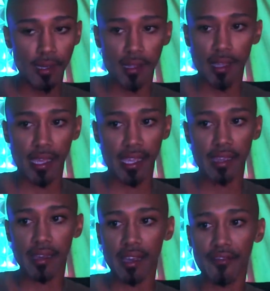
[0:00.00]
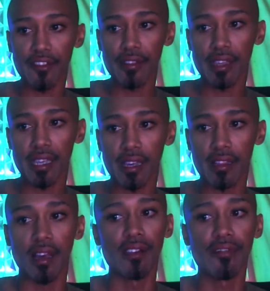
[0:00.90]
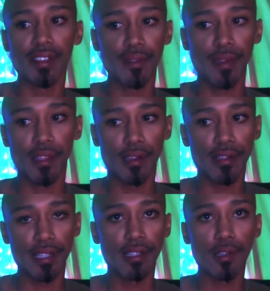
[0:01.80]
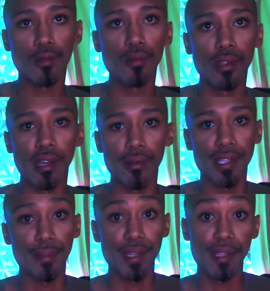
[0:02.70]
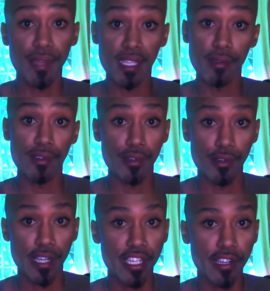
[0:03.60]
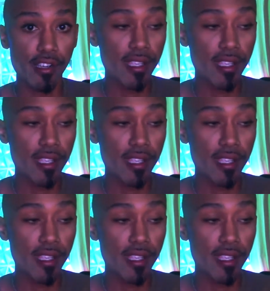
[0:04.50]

Like, I feel like a lot of us, we learned in school that we're supposed to be social creatures,